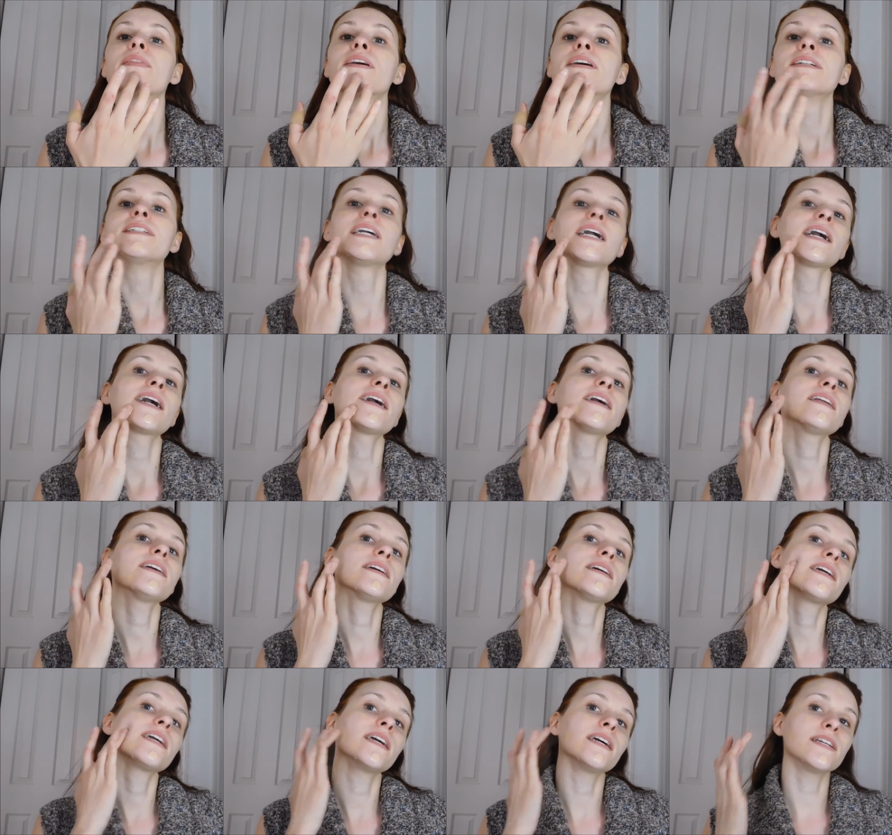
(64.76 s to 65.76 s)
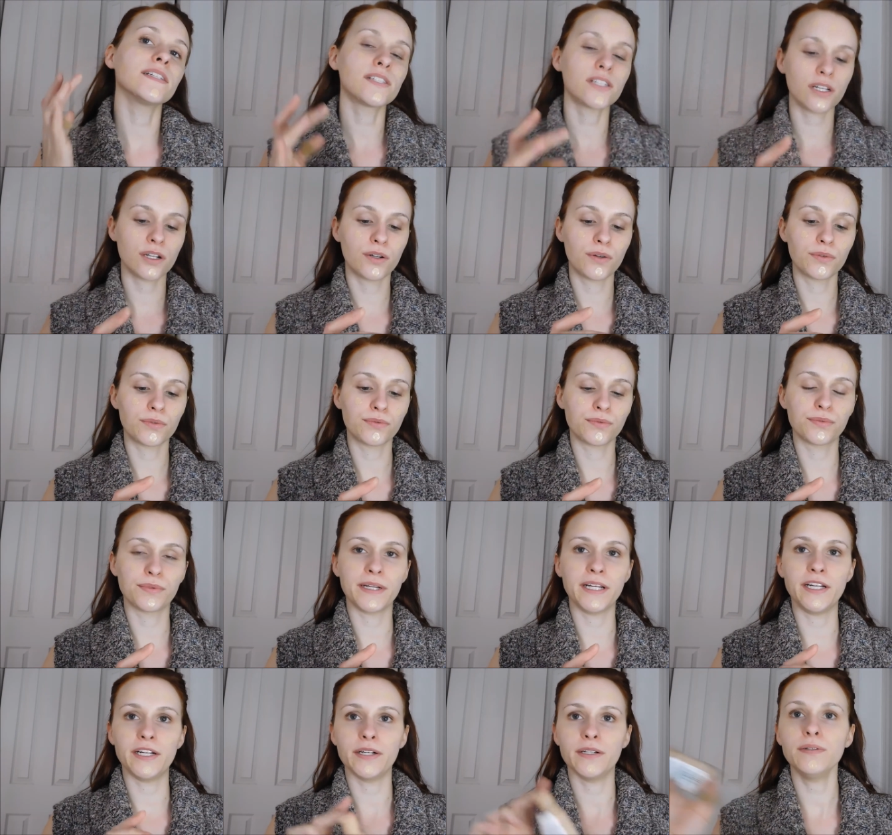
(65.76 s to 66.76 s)
Their dad is
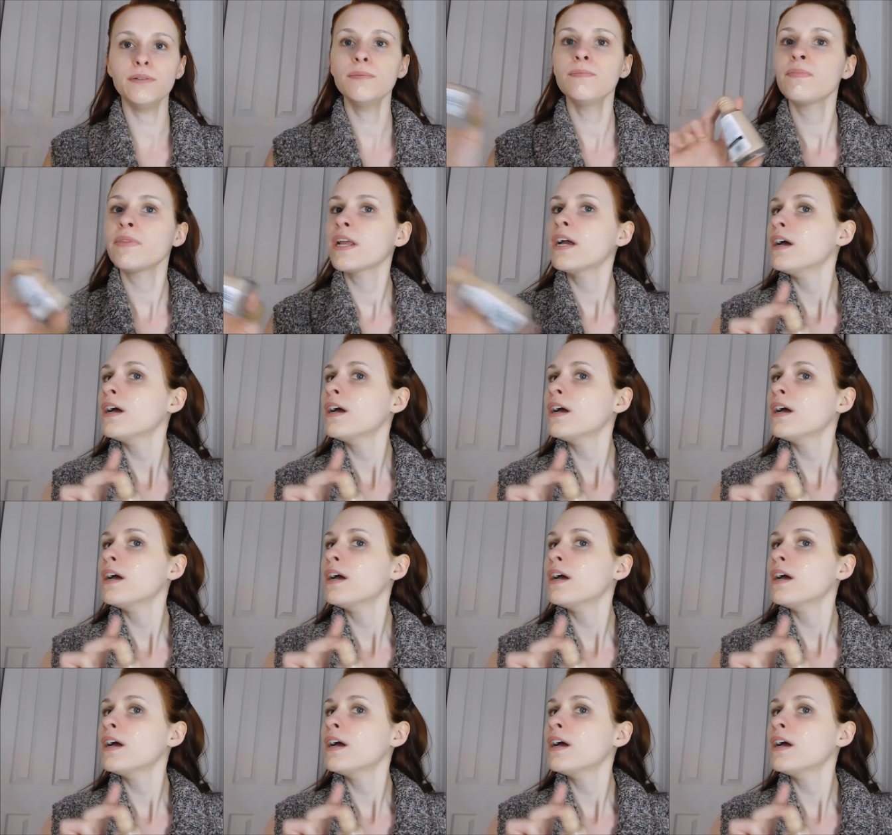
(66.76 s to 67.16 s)
Rico,